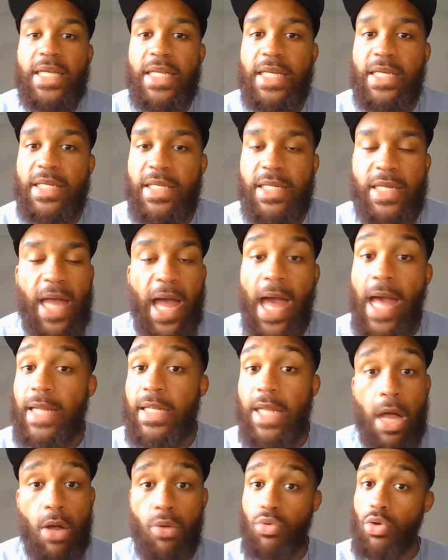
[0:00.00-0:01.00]
it. I
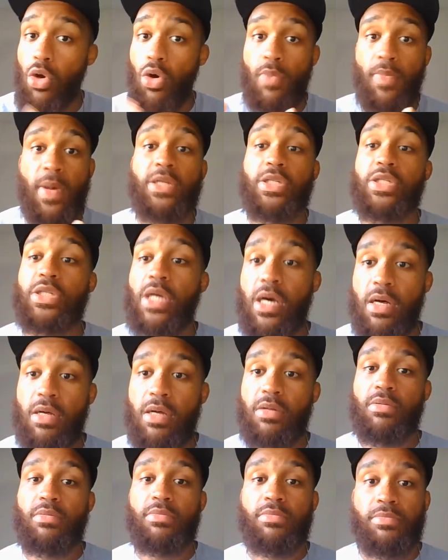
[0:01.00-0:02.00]
don't know about
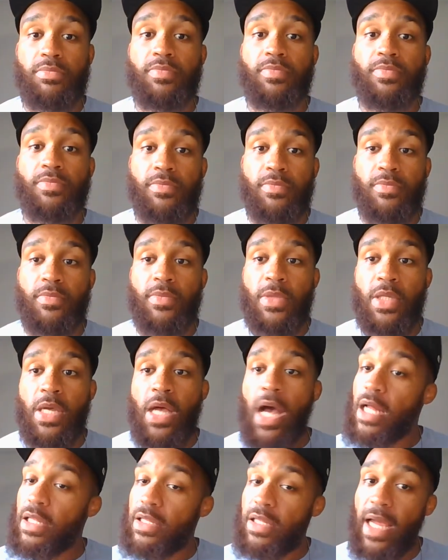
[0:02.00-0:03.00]
y'all.
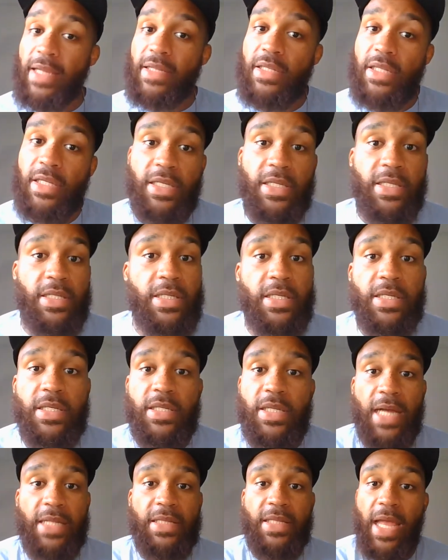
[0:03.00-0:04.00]
I like looking
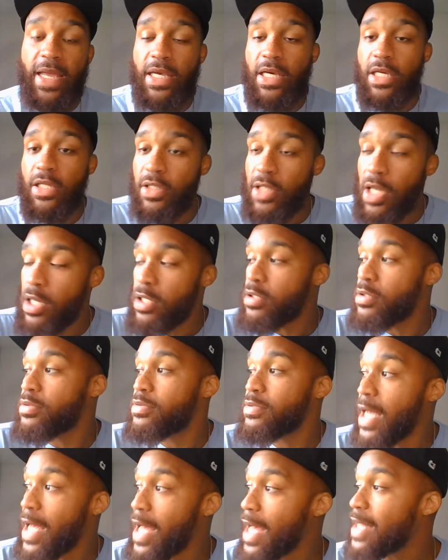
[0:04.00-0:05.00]
good. I like
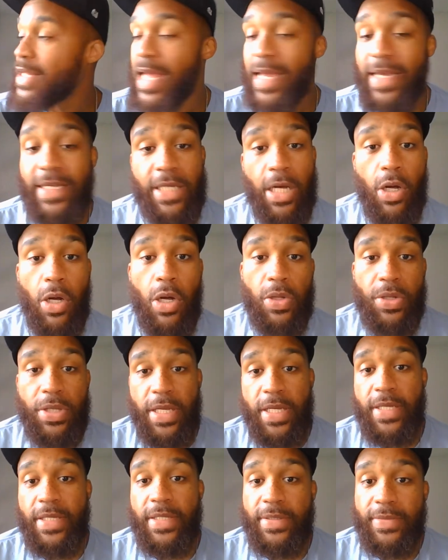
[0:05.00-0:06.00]
cologne. I like all
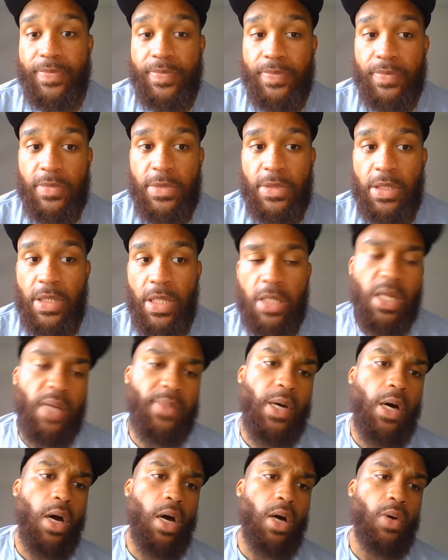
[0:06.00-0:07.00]
that. And I'm
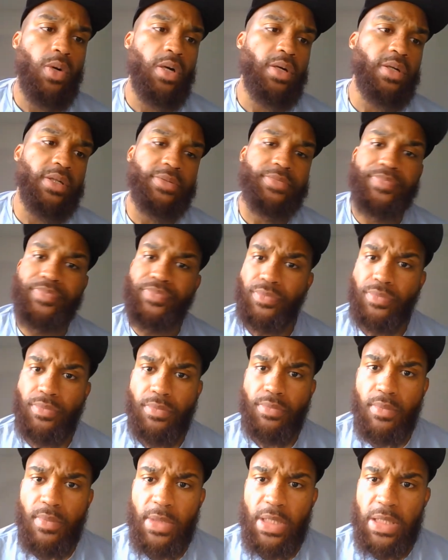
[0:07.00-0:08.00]
a hard worker.
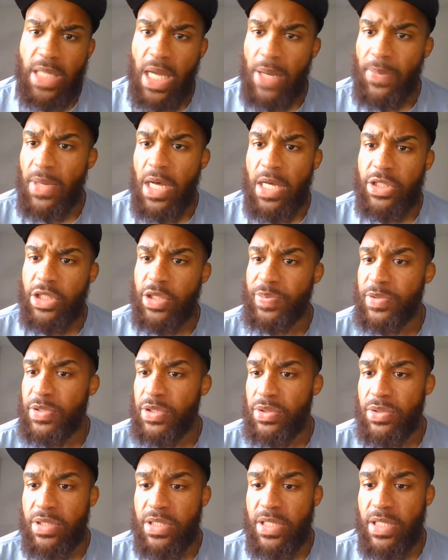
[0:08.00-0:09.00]
I'm an
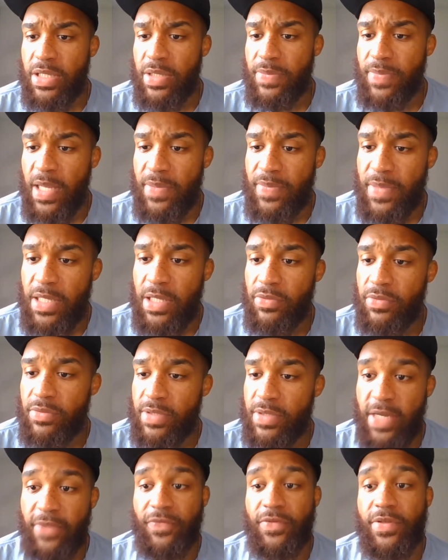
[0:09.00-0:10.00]
entrepreneur, so it make me no
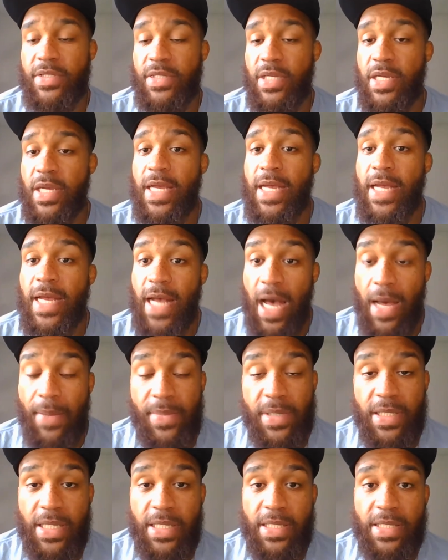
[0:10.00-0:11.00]
difference. I'm
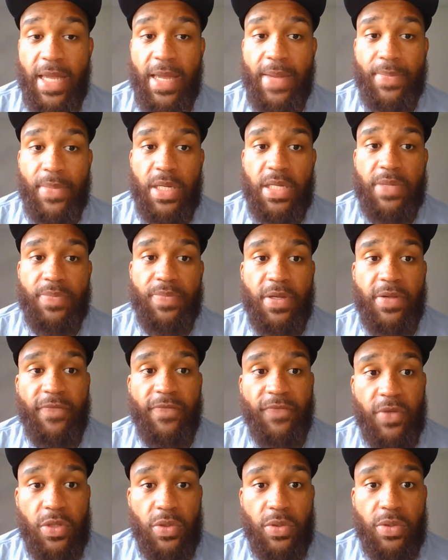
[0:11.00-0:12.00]
going to get that money. But
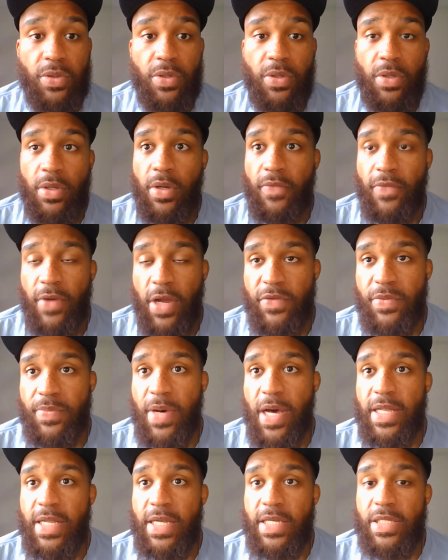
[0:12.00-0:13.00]
for
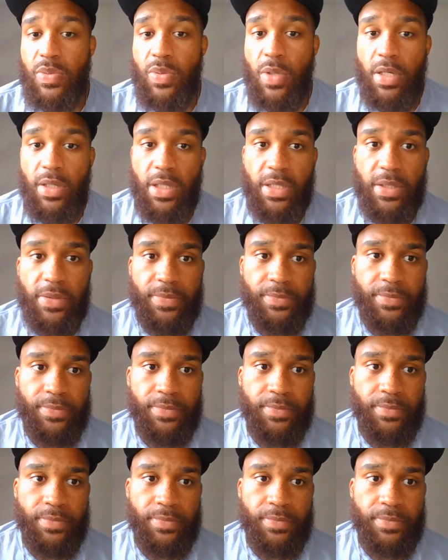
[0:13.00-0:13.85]
everybody that's working,